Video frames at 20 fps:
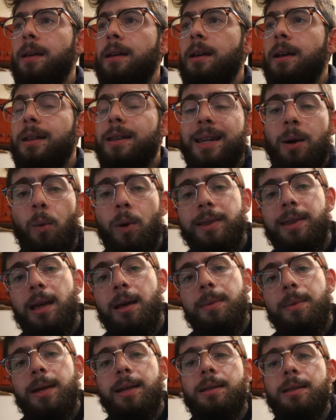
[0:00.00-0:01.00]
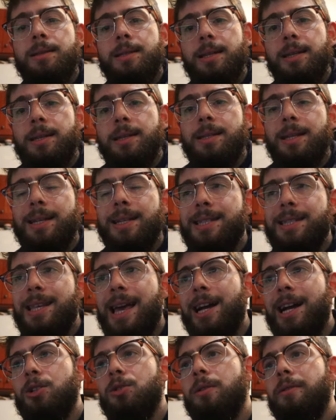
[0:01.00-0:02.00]
Now what that means is it's
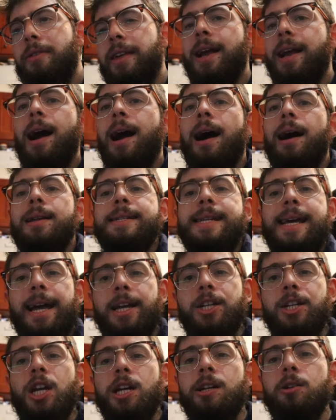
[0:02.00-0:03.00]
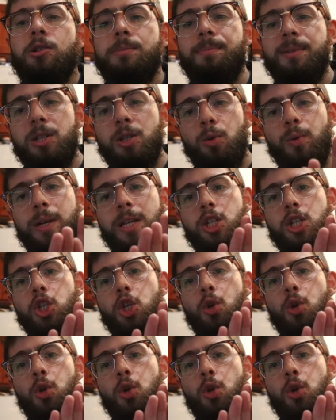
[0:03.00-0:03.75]
actually the contact shadows between two